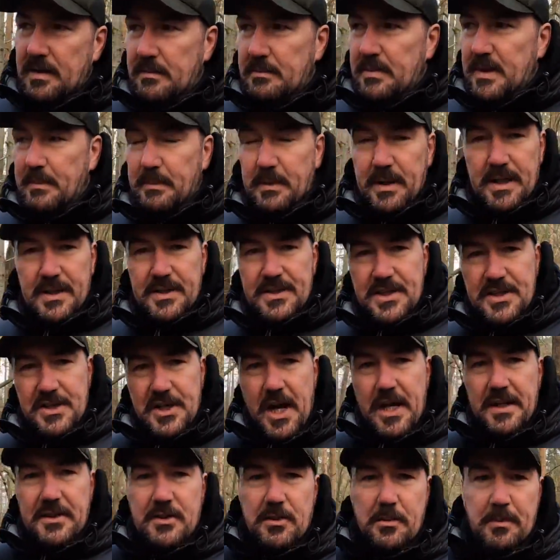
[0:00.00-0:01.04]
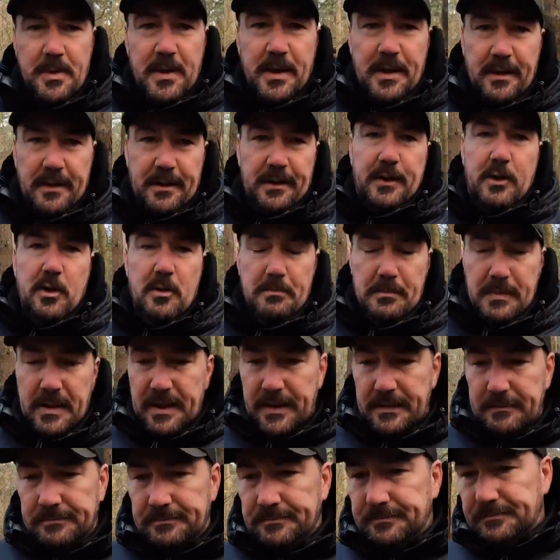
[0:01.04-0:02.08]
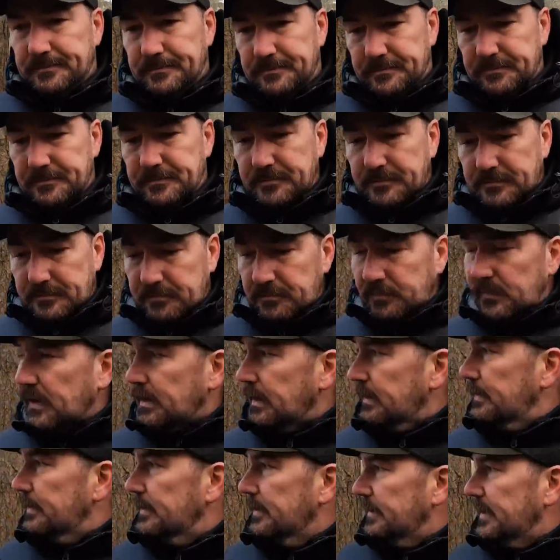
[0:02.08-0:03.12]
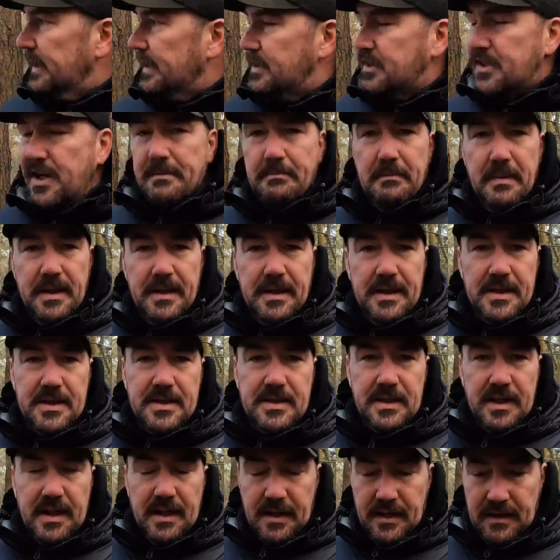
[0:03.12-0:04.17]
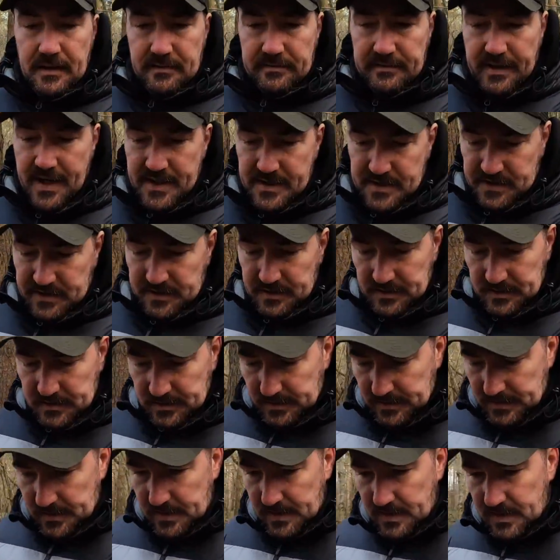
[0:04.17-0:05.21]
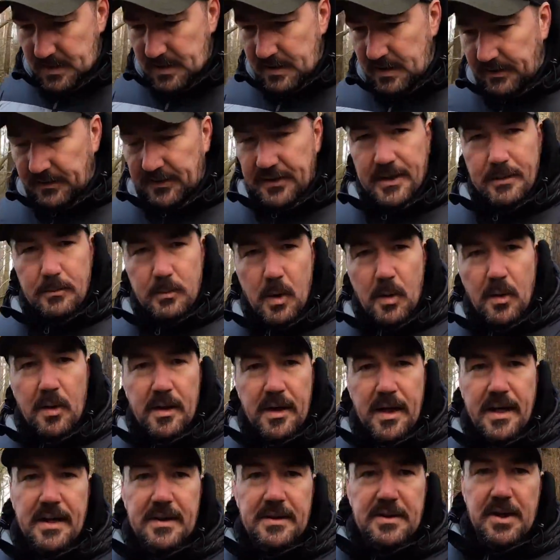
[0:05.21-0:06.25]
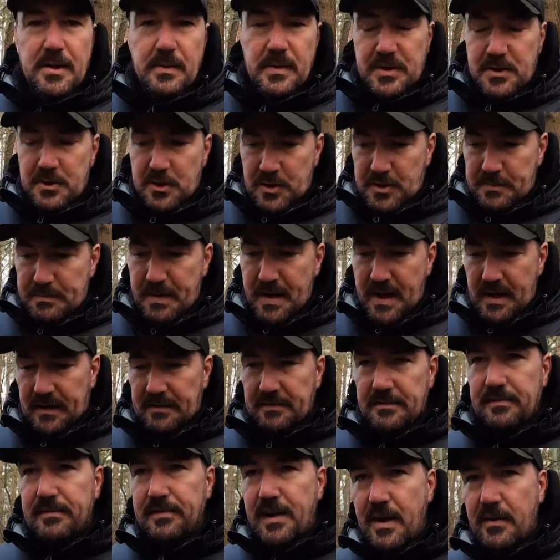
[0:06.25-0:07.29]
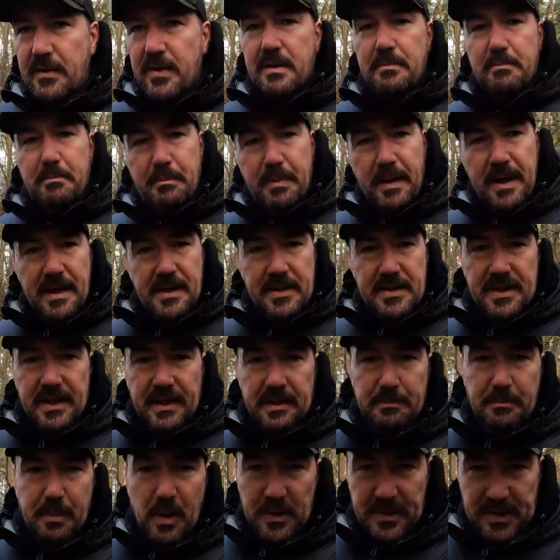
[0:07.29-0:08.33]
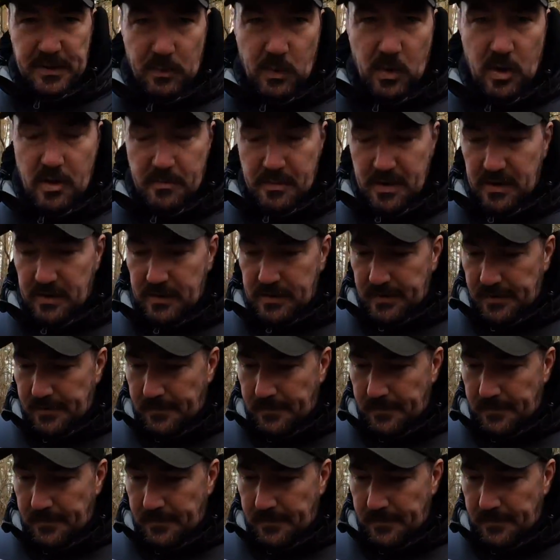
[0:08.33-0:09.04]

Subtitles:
But I'm going to suggest something to the company that sent me this vest. I think what they need to do is just make a very basic body warmer